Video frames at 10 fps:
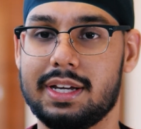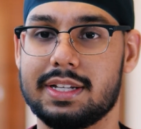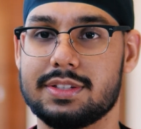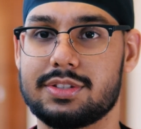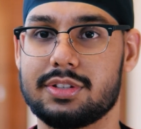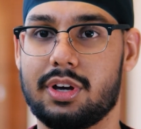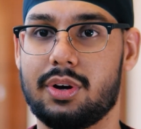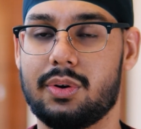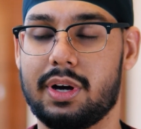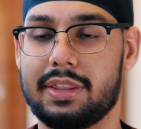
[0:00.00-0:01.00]
And
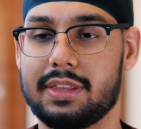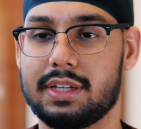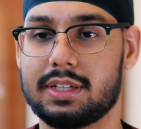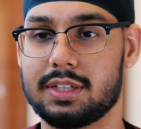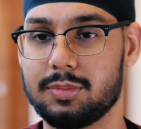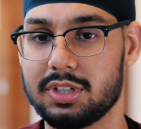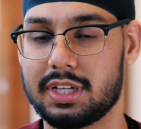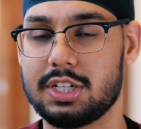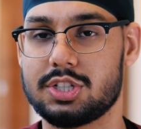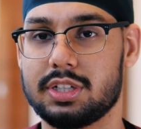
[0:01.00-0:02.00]
so I think
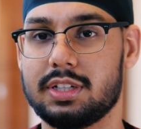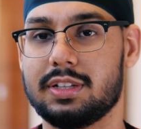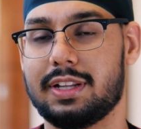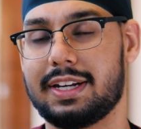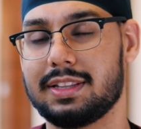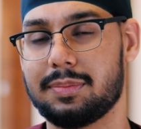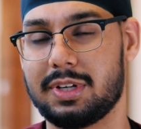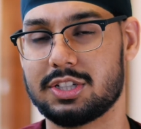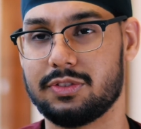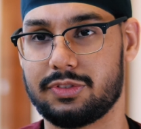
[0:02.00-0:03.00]
communication, letting the
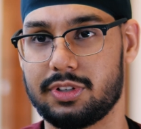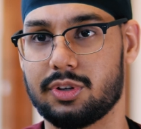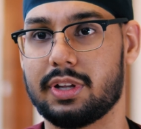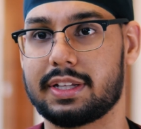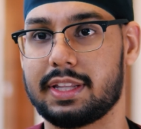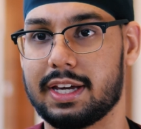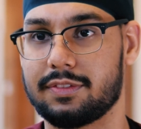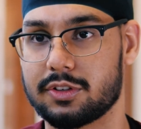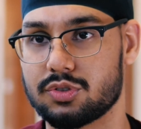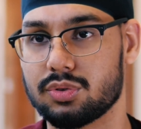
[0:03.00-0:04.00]
patient feel like they
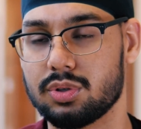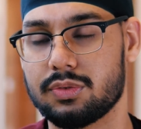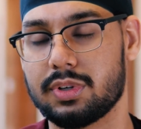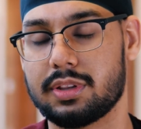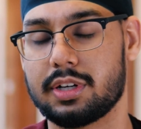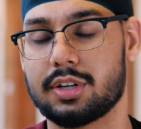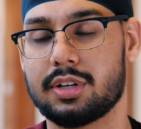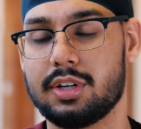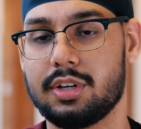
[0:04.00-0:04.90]
have control of what they're